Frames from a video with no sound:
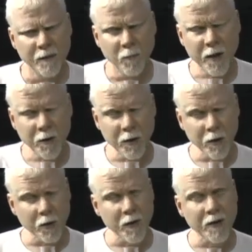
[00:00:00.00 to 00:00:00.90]
what you
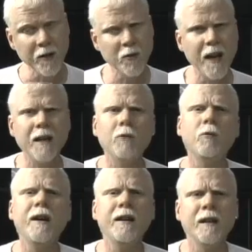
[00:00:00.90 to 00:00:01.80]
do is you take a
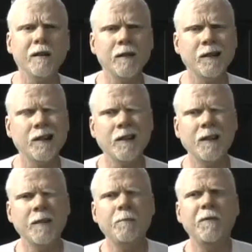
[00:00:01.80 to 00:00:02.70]
reading
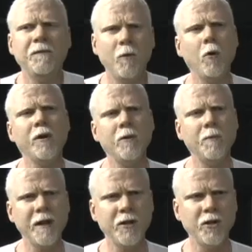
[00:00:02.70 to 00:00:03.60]
before you
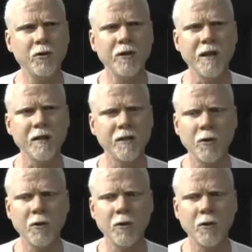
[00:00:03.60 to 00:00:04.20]
pitch your yeast.